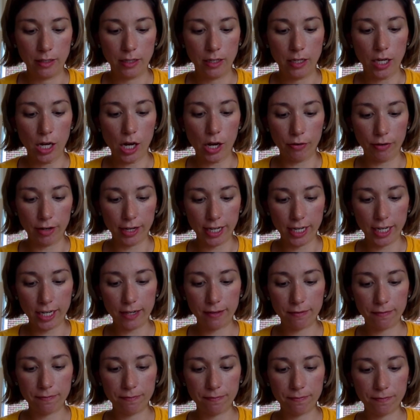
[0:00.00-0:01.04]
already,
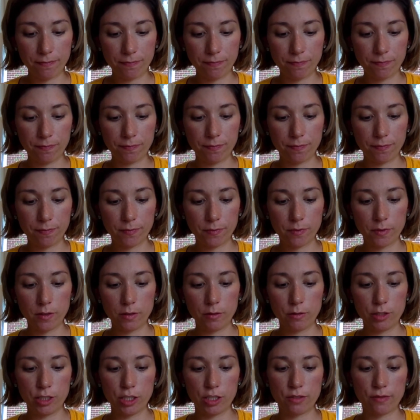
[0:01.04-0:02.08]
which
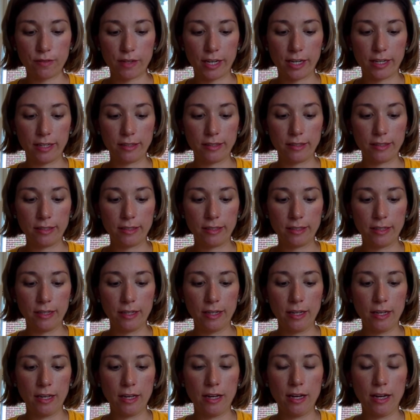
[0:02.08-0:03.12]
is fine.
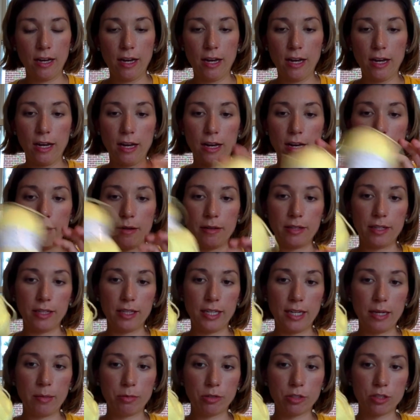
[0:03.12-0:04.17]
The
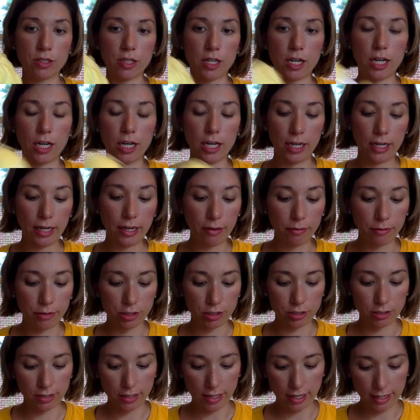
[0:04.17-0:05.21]
label's not on it, which
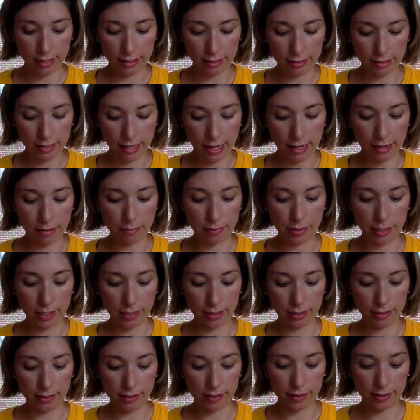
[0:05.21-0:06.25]
is kind of sad
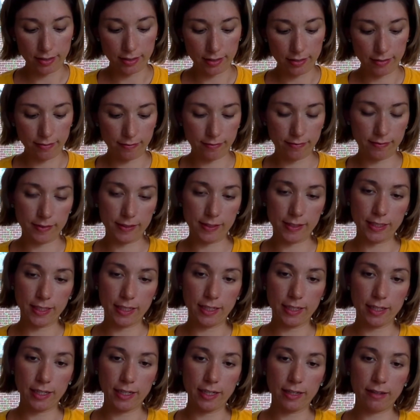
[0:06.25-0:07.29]
because it's
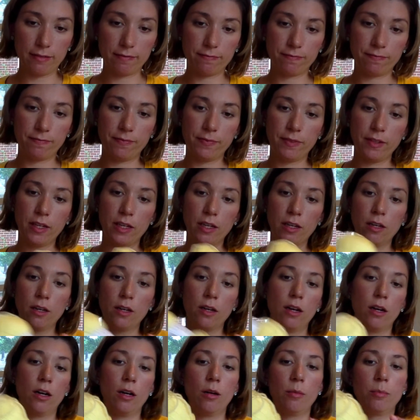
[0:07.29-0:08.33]
gonna get
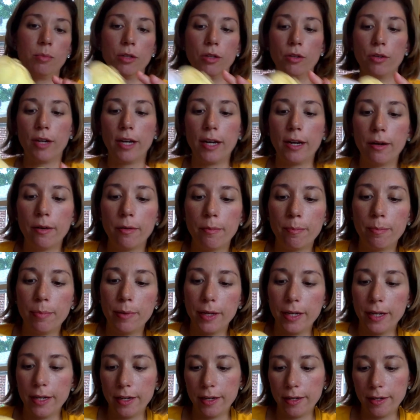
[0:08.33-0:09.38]
all blown out,
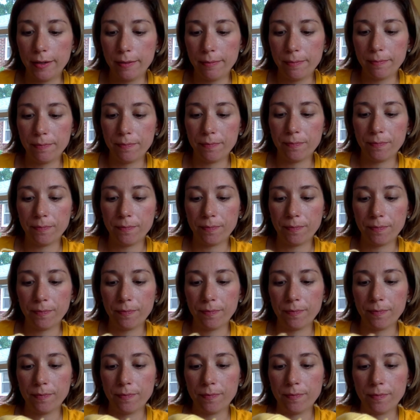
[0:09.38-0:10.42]
but
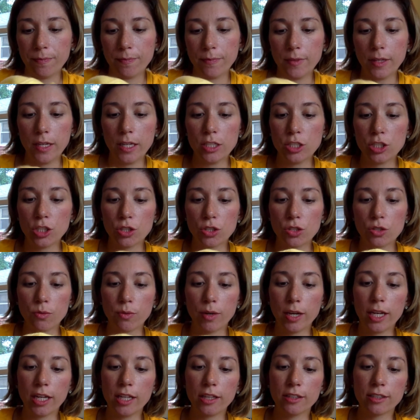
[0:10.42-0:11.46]
it's just the
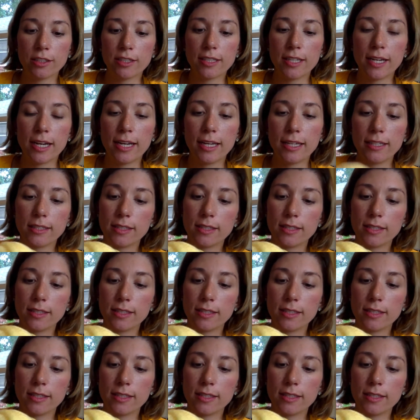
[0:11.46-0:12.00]
regular size